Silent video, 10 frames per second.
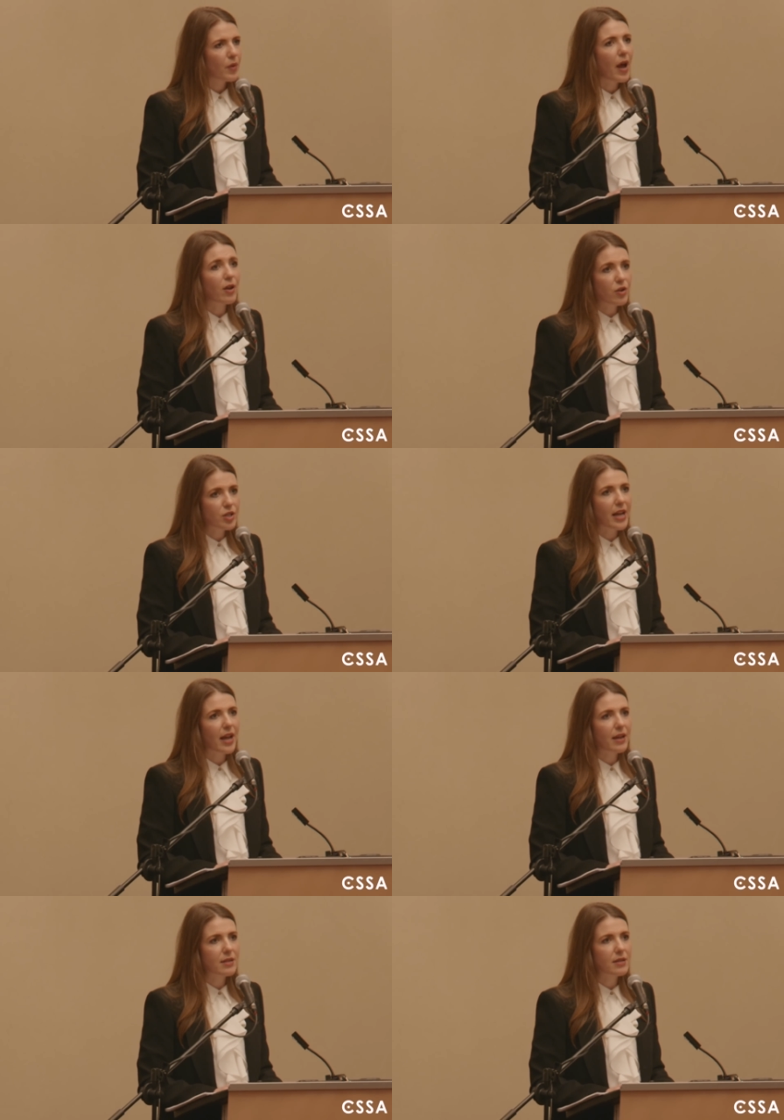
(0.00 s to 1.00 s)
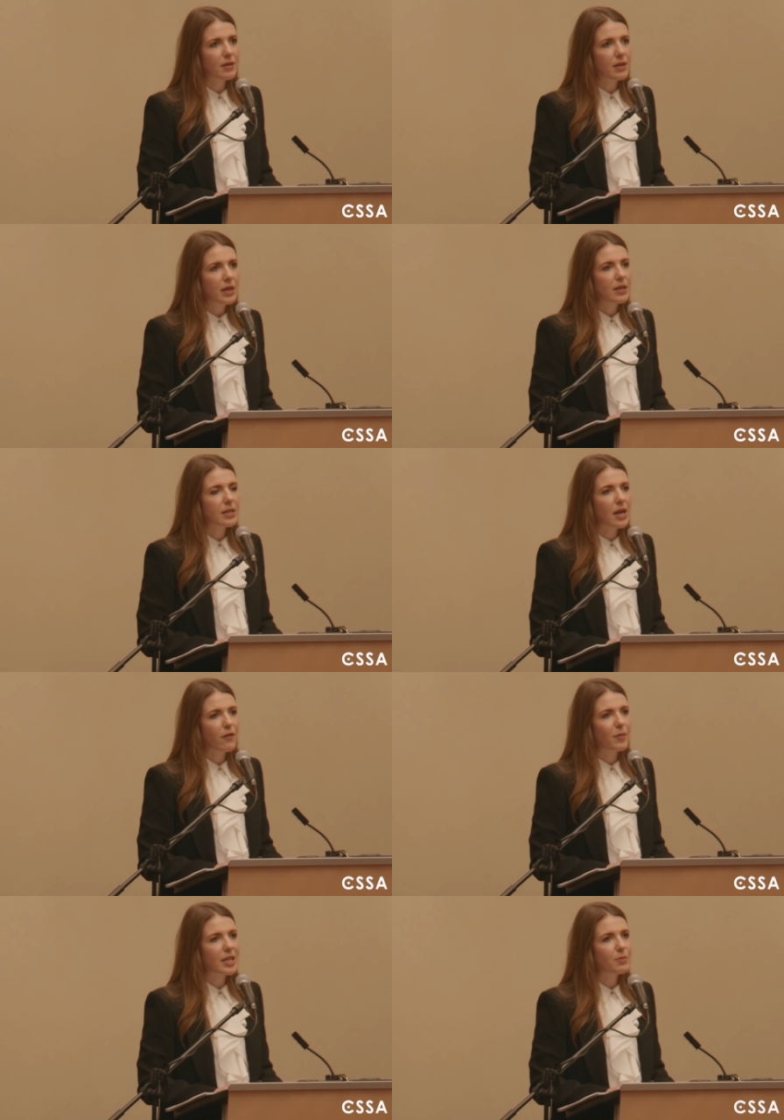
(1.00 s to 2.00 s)
I understand this
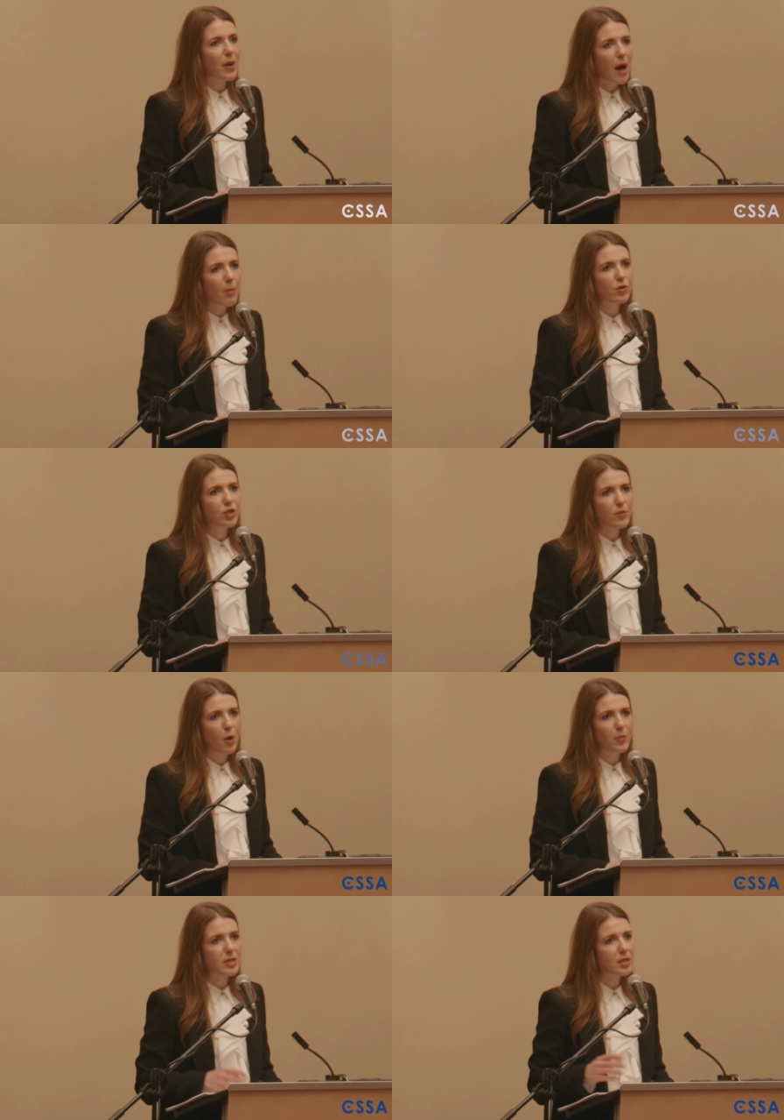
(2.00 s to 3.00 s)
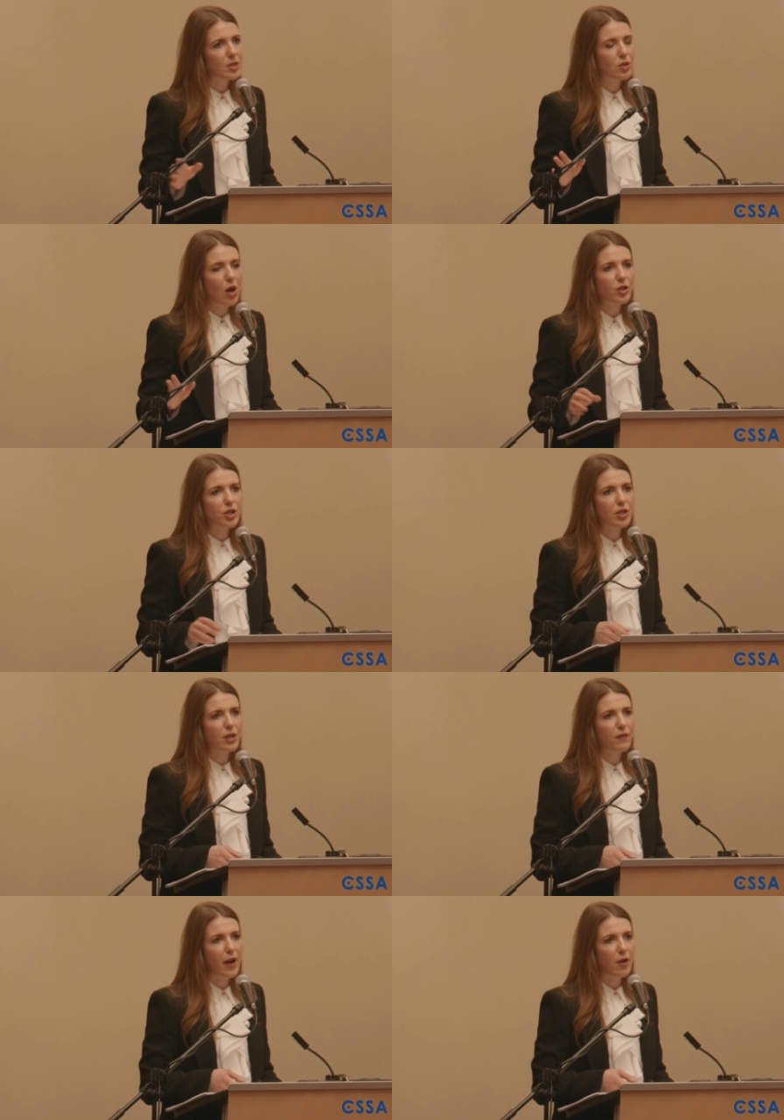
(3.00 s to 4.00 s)
government has pummeled small business, not just
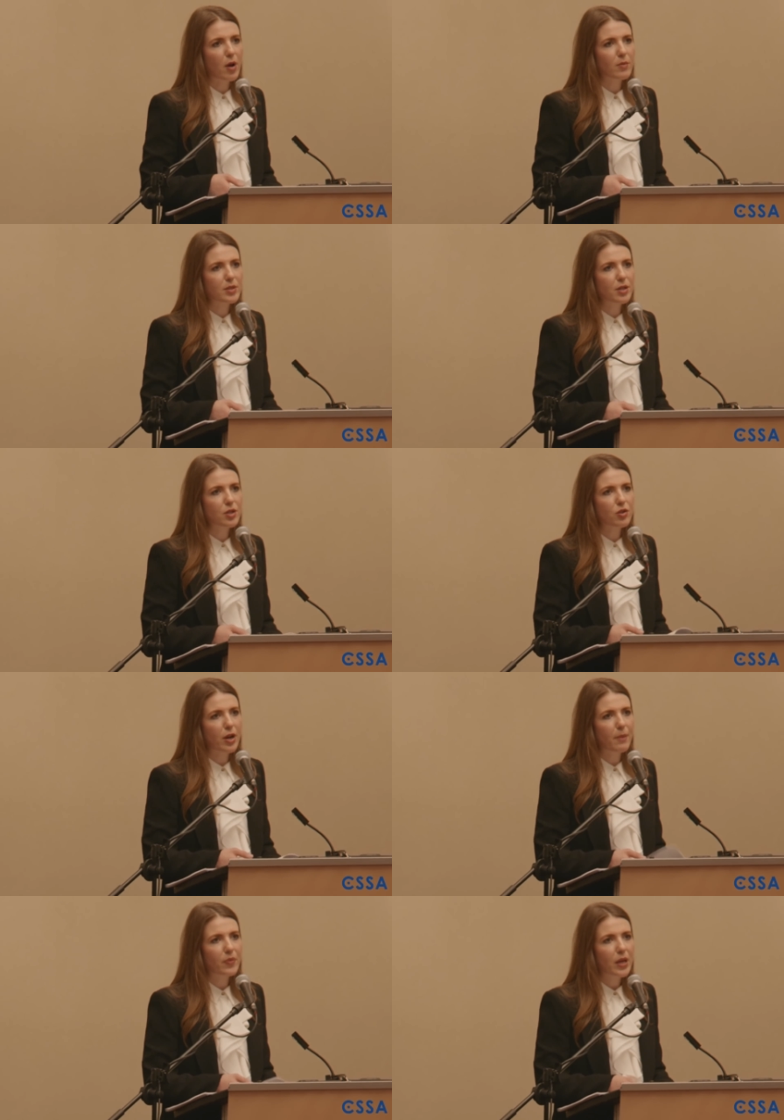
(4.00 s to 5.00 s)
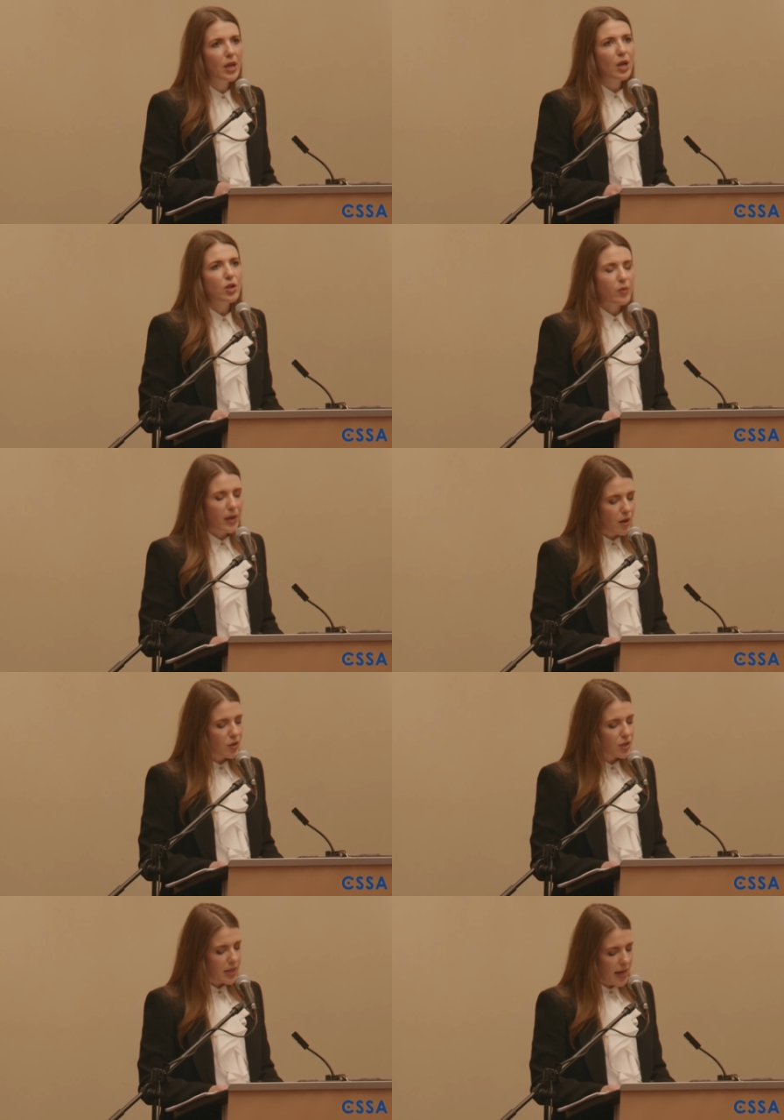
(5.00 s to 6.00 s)
in the firearms industry. So I
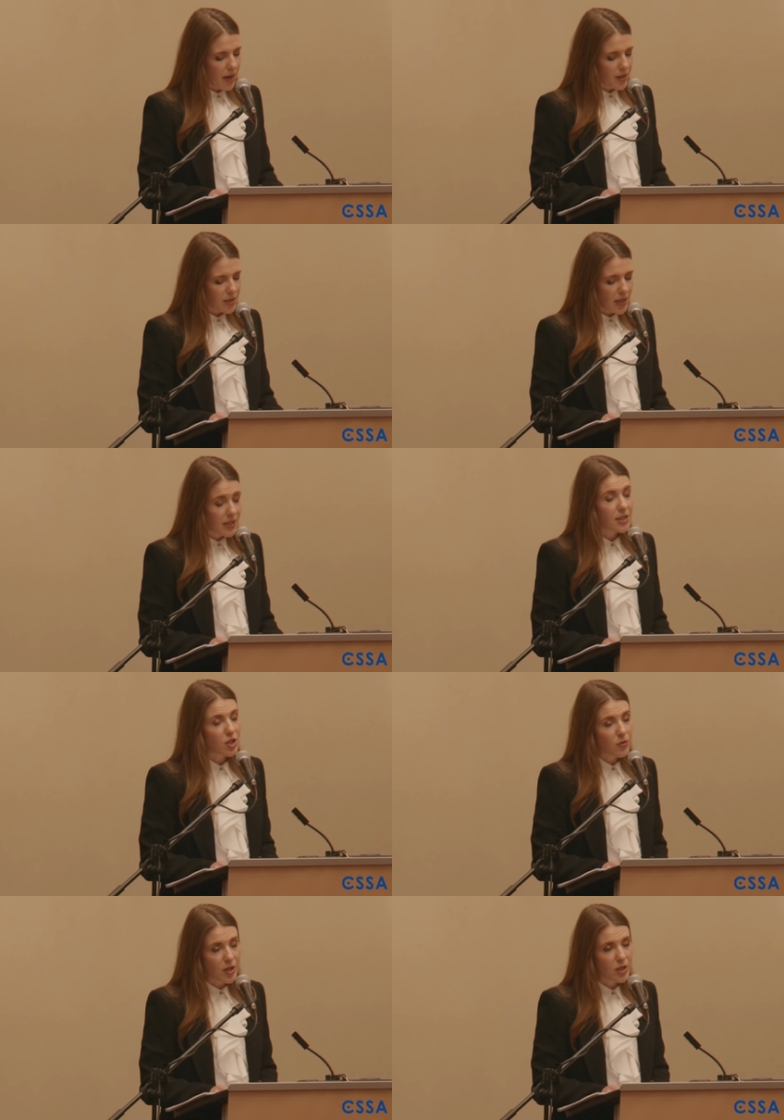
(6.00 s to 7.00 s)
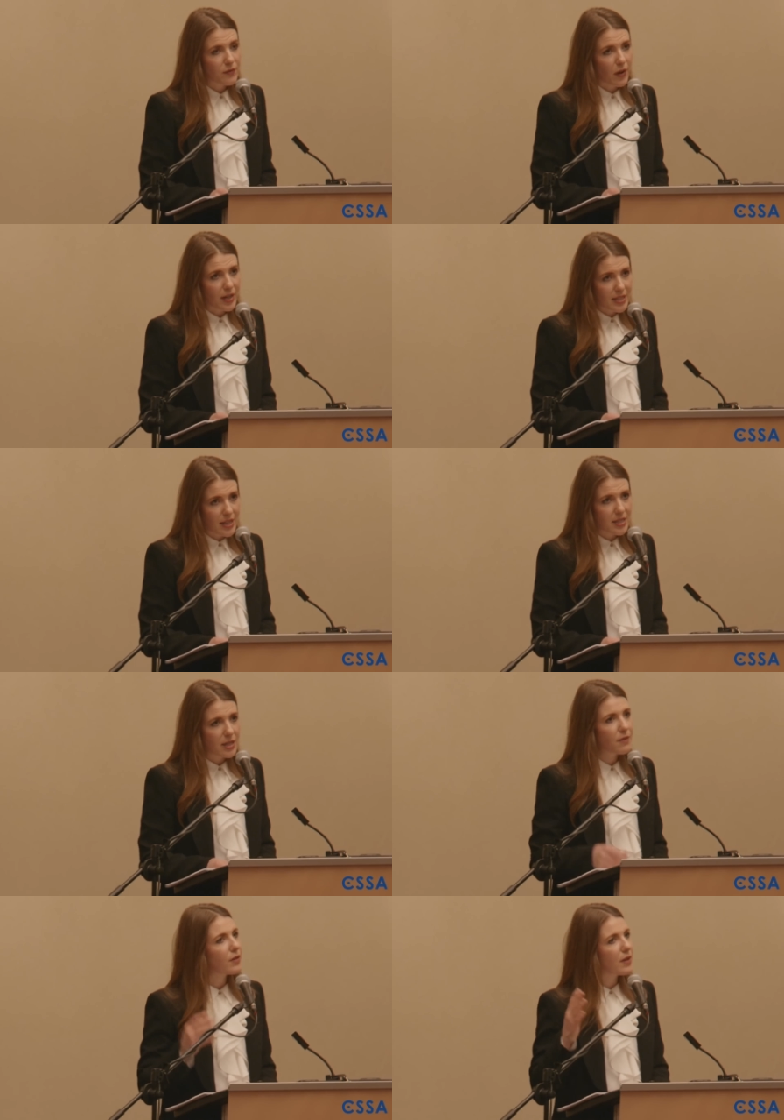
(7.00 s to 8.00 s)
understand that this situation is very
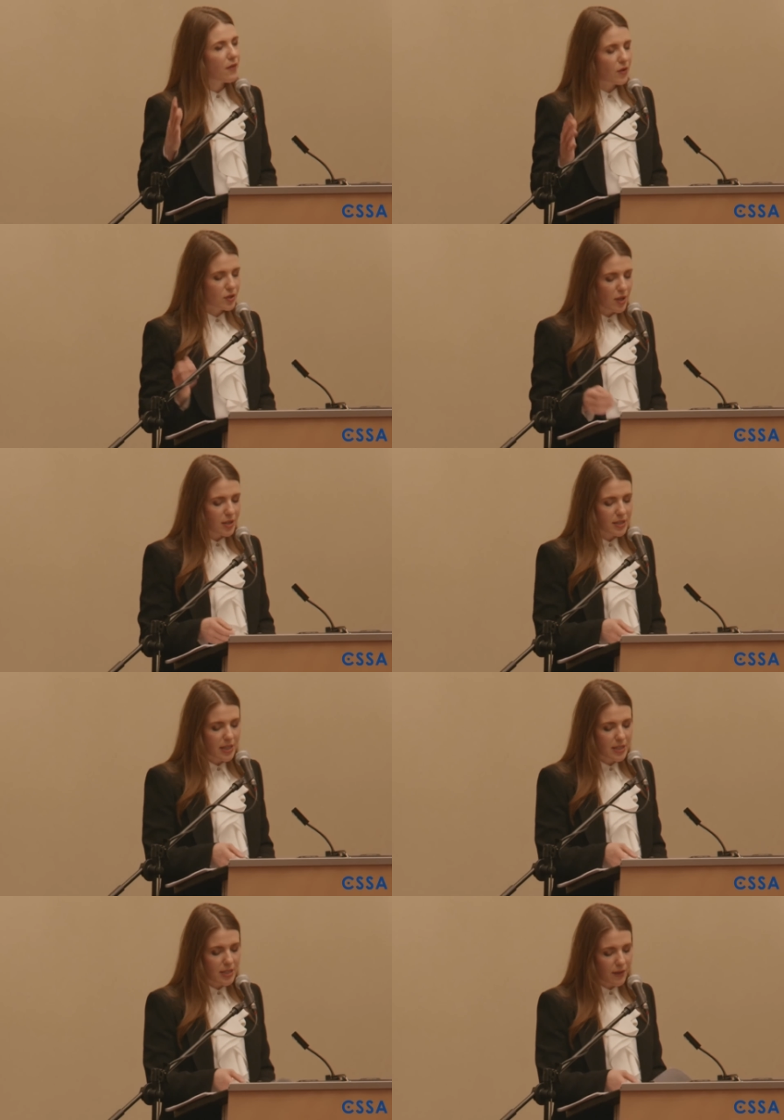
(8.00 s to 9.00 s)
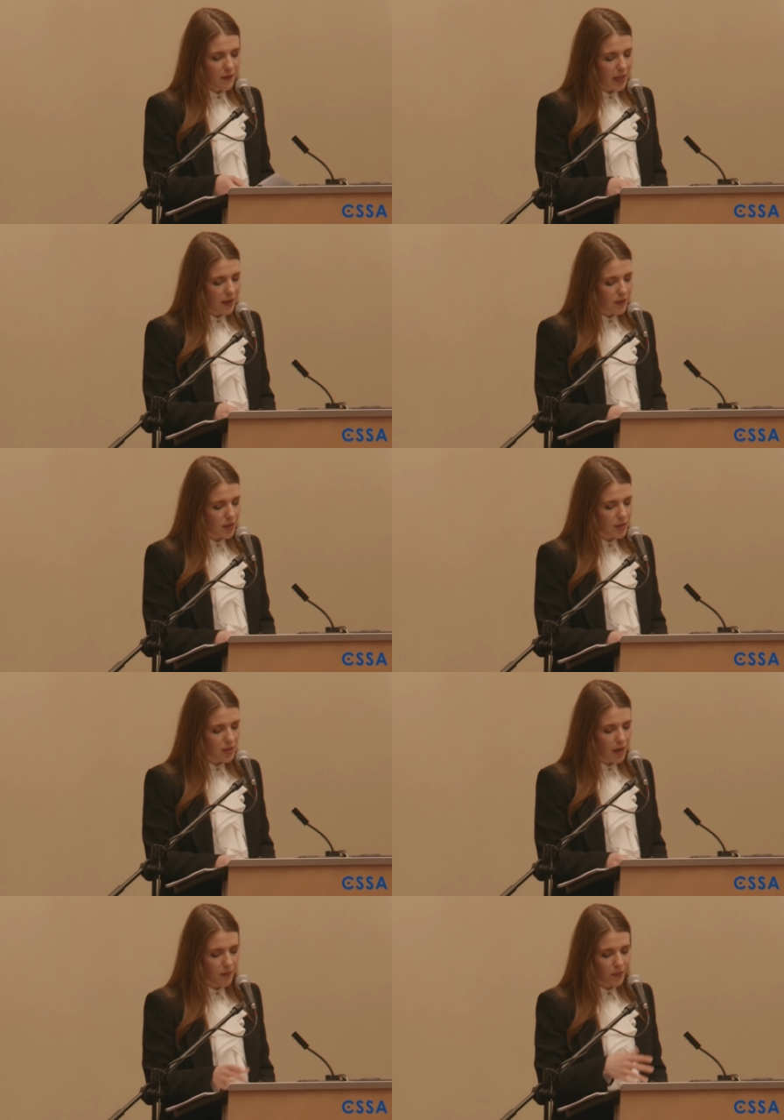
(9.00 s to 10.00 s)
sensitive and that there's a lot of sensitivity in
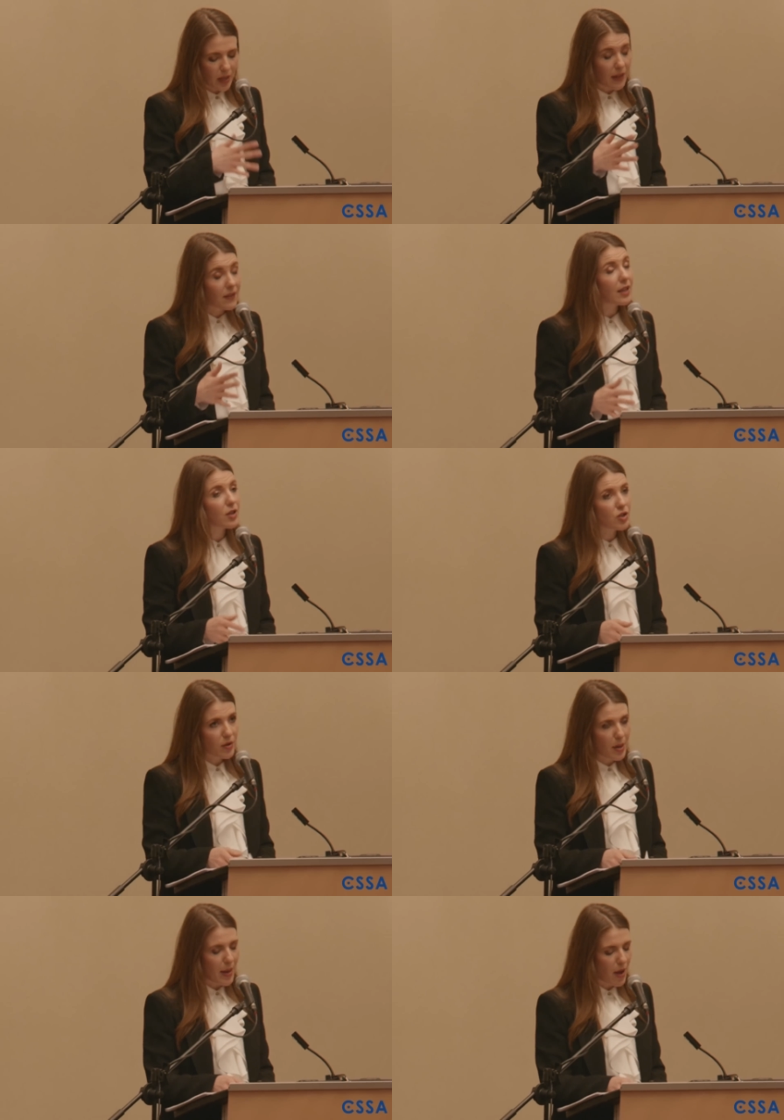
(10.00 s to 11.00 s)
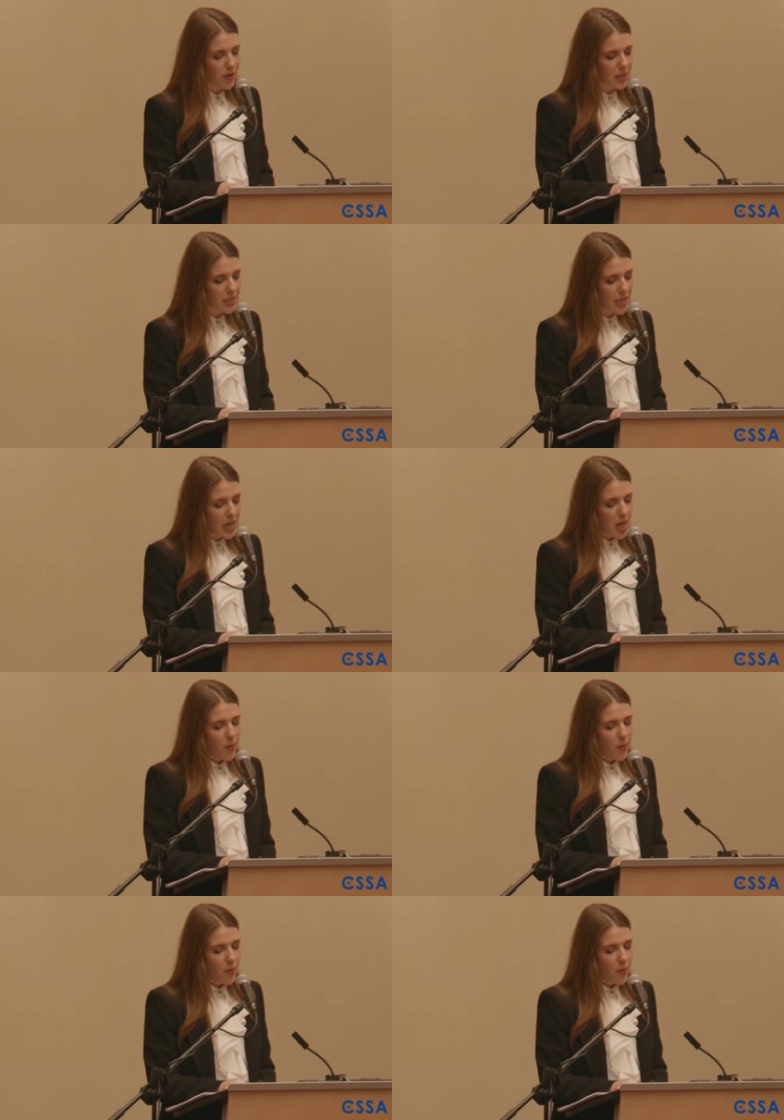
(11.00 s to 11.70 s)
this uh, in the industry about it.